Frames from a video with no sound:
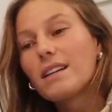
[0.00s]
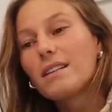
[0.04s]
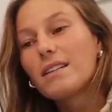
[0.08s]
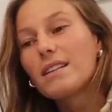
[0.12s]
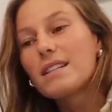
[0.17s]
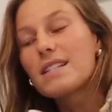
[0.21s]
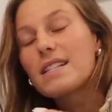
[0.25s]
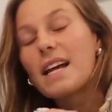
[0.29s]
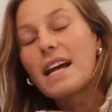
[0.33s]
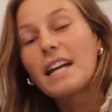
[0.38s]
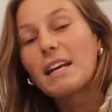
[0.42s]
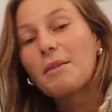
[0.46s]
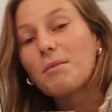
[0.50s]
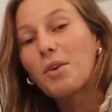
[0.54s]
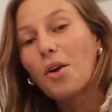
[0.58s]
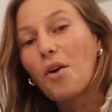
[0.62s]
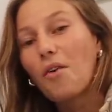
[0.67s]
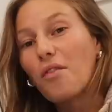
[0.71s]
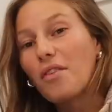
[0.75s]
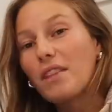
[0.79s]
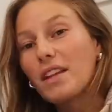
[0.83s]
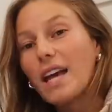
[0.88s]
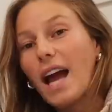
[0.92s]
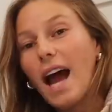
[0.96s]
setting me
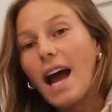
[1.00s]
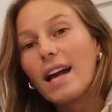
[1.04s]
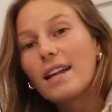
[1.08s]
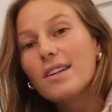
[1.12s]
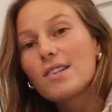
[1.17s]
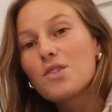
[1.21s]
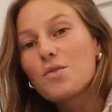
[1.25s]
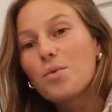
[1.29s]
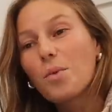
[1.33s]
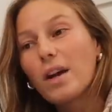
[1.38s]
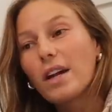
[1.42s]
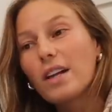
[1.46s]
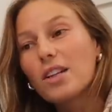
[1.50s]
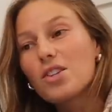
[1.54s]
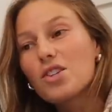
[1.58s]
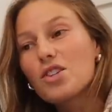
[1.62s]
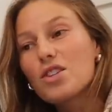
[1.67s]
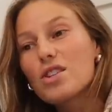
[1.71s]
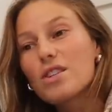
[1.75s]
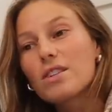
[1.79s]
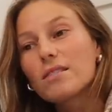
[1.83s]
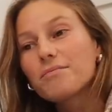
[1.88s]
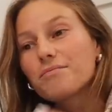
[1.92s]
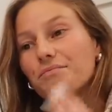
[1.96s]
over the edge,
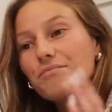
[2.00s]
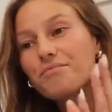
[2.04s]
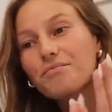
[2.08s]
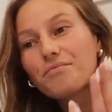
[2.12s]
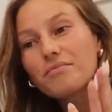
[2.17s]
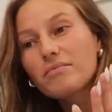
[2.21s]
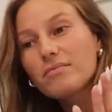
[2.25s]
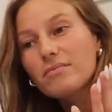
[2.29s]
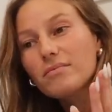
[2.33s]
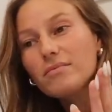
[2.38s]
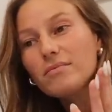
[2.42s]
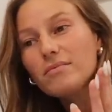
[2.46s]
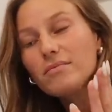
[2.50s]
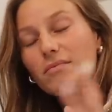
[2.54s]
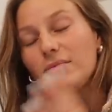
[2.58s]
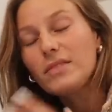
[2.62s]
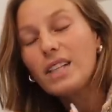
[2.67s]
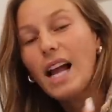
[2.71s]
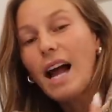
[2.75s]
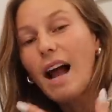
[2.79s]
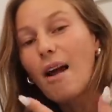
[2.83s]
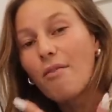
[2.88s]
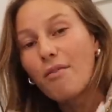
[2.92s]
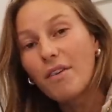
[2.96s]
which
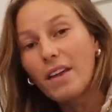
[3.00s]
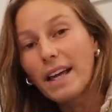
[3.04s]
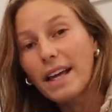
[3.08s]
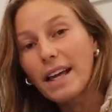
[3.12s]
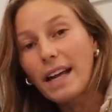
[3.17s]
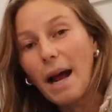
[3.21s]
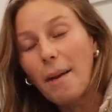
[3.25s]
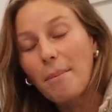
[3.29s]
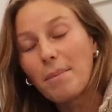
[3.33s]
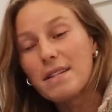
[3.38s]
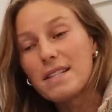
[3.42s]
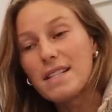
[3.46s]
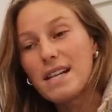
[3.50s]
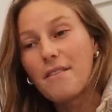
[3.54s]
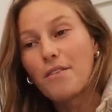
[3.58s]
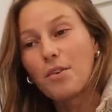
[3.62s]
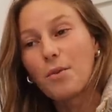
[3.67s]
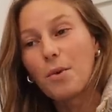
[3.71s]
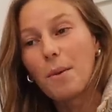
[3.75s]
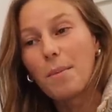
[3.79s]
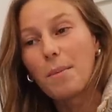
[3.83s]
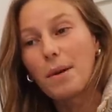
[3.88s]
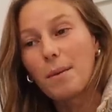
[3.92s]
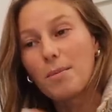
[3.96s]
I feel like it happens to
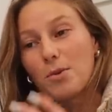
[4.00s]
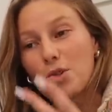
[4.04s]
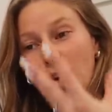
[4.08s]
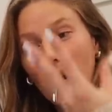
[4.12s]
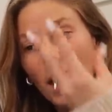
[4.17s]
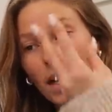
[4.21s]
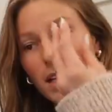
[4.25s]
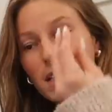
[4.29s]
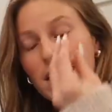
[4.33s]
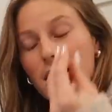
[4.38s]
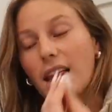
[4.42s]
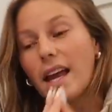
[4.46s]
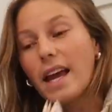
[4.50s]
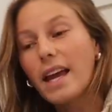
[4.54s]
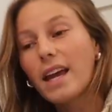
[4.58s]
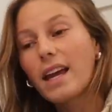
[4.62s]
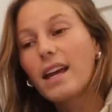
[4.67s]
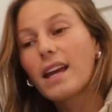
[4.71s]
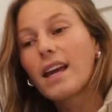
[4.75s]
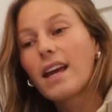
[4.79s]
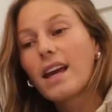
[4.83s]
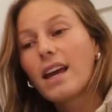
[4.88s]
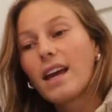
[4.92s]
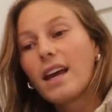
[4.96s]
everyone, but I'm trying to
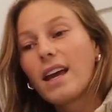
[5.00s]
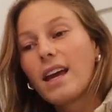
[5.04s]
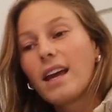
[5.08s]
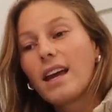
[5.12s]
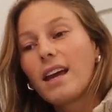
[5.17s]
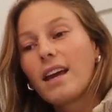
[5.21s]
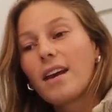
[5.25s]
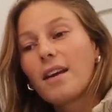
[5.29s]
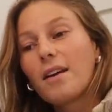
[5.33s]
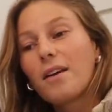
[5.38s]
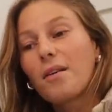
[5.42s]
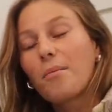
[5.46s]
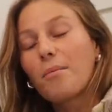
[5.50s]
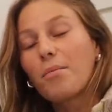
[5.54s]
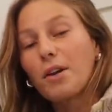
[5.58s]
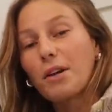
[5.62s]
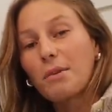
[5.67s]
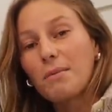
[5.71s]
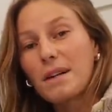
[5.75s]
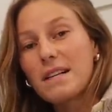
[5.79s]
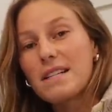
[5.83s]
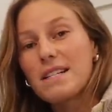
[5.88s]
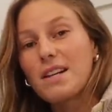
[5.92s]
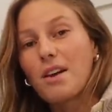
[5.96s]
like
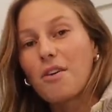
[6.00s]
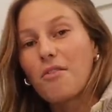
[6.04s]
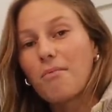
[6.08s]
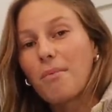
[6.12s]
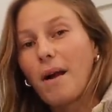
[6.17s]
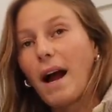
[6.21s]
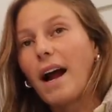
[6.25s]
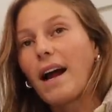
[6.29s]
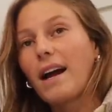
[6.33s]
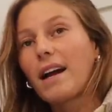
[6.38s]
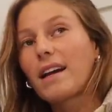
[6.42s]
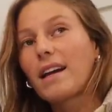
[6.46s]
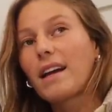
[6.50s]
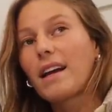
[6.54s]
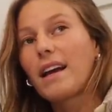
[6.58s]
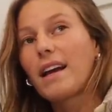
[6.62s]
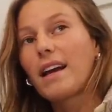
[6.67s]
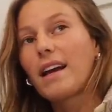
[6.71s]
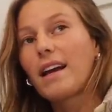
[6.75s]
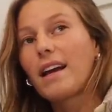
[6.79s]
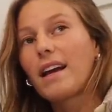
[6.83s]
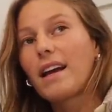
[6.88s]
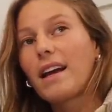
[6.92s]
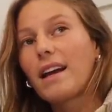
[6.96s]
bring myself back
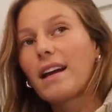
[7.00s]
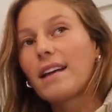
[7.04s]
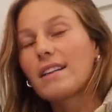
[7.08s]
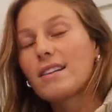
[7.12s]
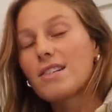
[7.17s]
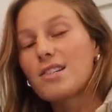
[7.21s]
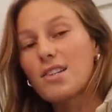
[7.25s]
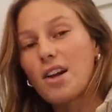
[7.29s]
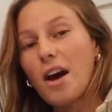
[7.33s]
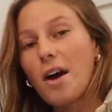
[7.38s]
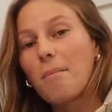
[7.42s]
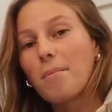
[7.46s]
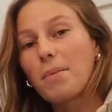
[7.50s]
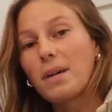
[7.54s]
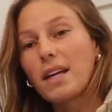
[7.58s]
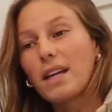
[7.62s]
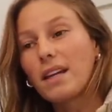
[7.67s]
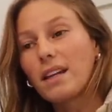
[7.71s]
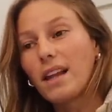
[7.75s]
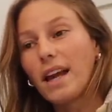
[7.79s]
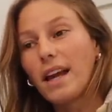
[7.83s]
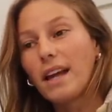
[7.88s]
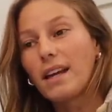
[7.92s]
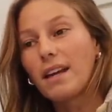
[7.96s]
and stop
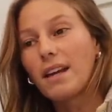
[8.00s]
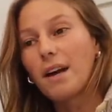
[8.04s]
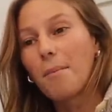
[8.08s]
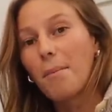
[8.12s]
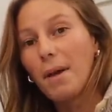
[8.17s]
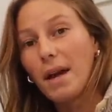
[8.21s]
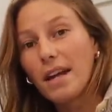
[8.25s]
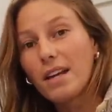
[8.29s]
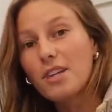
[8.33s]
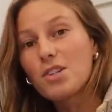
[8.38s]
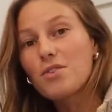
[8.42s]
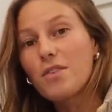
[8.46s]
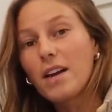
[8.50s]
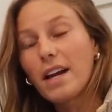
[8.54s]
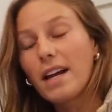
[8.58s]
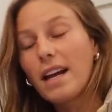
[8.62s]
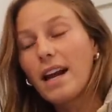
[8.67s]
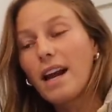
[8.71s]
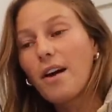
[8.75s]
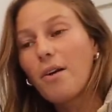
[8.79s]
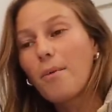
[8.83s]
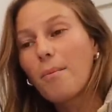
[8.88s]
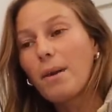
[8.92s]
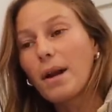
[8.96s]
being like a bitch right
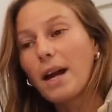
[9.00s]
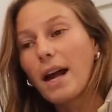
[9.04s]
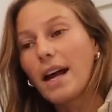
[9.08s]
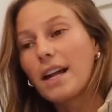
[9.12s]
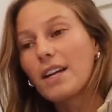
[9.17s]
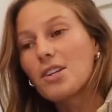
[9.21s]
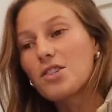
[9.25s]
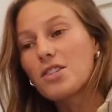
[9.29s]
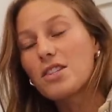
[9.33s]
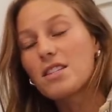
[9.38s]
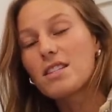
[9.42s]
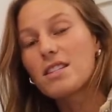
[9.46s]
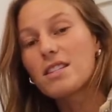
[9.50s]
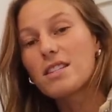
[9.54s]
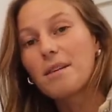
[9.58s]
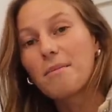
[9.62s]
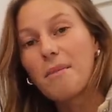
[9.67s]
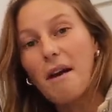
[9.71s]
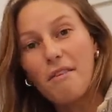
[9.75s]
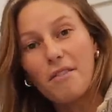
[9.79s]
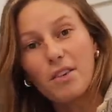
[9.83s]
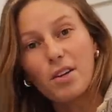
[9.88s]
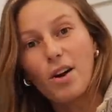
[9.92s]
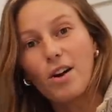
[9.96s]
now, but I just am
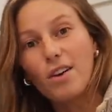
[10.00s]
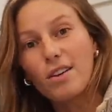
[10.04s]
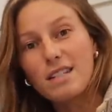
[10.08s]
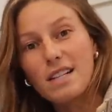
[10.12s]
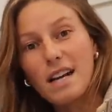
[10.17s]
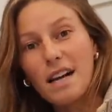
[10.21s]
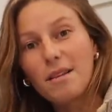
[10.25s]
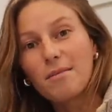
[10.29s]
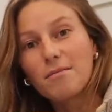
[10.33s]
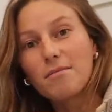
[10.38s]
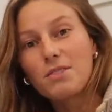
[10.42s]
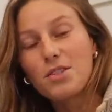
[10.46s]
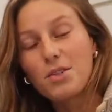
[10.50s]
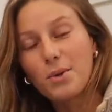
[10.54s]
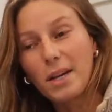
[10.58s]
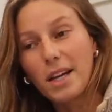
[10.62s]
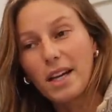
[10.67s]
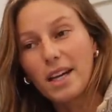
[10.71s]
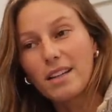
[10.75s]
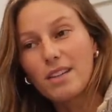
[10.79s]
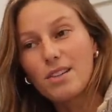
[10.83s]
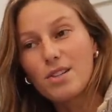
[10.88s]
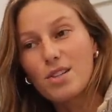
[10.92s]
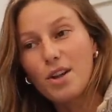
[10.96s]
having a hard time doing
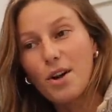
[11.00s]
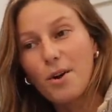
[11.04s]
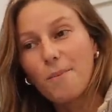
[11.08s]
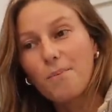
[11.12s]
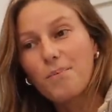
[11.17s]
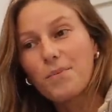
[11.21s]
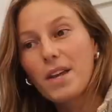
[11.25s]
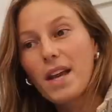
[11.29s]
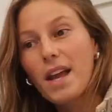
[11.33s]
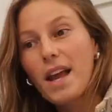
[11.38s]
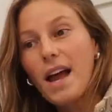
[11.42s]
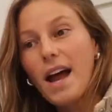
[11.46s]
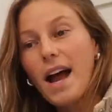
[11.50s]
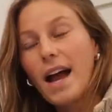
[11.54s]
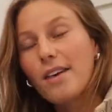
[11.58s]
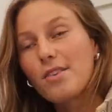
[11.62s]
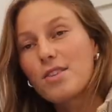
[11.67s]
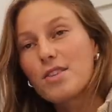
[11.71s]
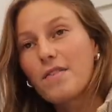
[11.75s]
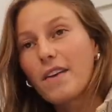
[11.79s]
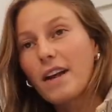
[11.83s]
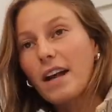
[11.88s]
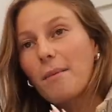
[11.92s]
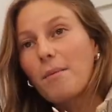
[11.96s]
it. So I
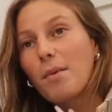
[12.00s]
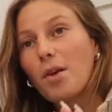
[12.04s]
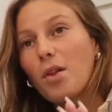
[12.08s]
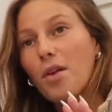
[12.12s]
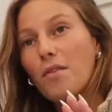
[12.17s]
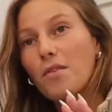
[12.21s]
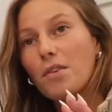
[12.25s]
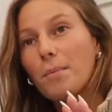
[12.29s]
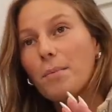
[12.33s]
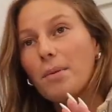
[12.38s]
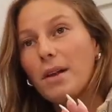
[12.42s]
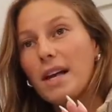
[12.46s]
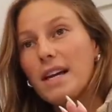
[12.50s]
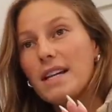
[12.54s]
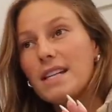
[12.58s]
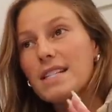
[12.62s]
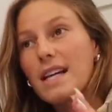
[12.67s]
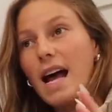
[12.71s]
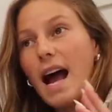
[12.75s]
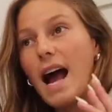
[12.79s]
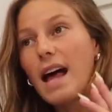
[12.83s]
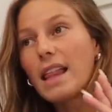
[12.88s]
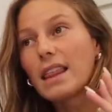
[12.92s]
just feel like I'm all over the place.